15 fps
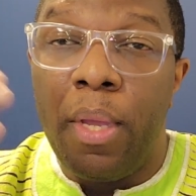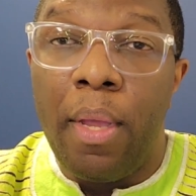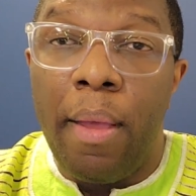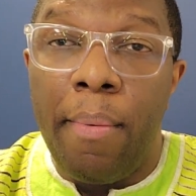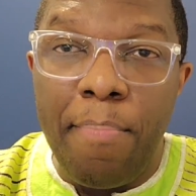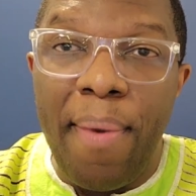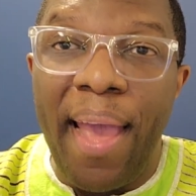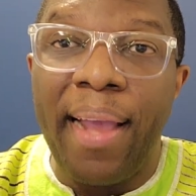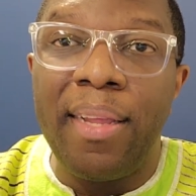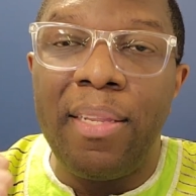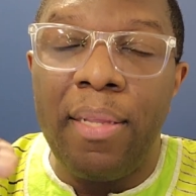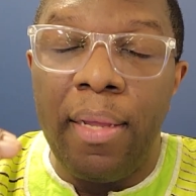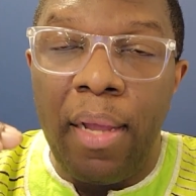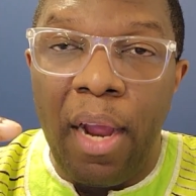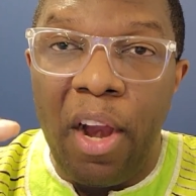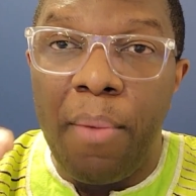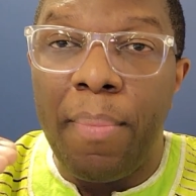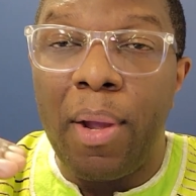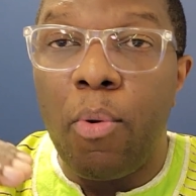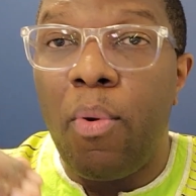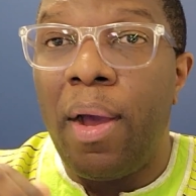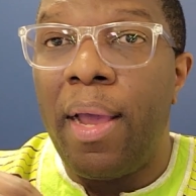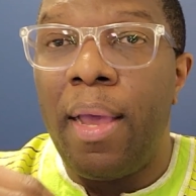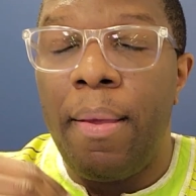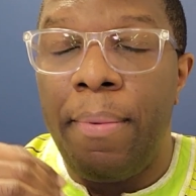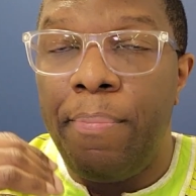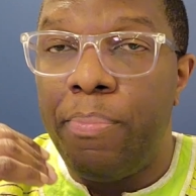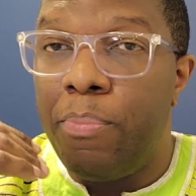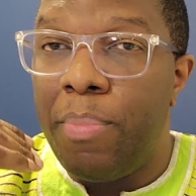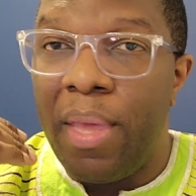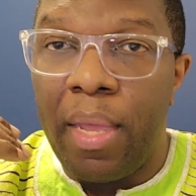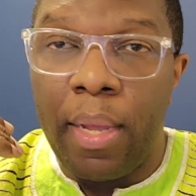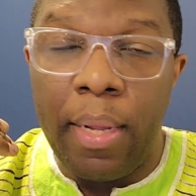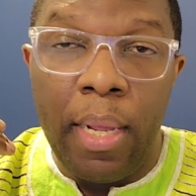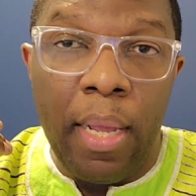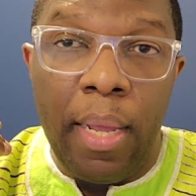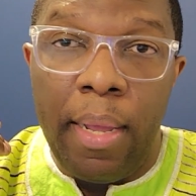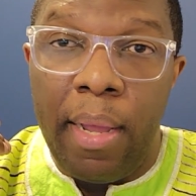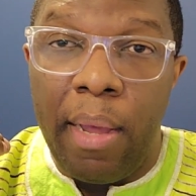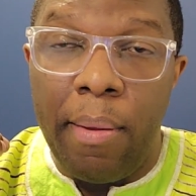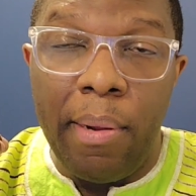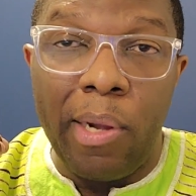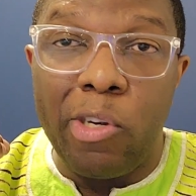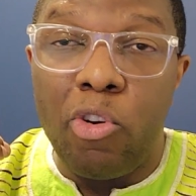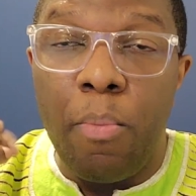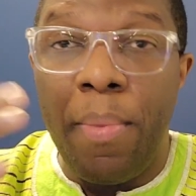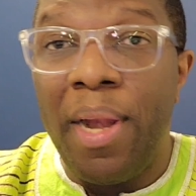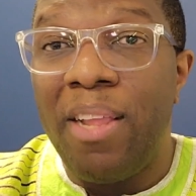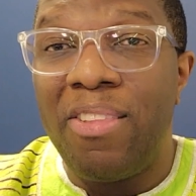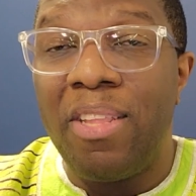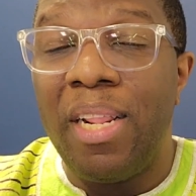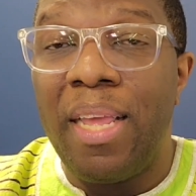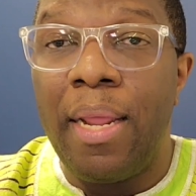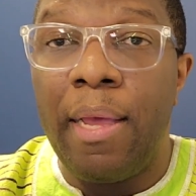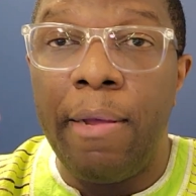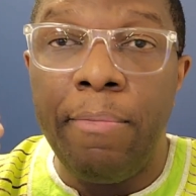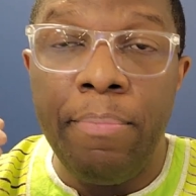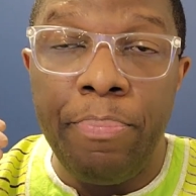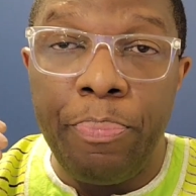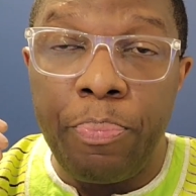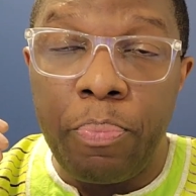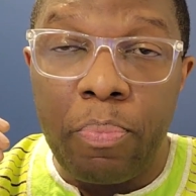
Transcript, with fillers: He backed Harry Maguire being a, a tremendous leader.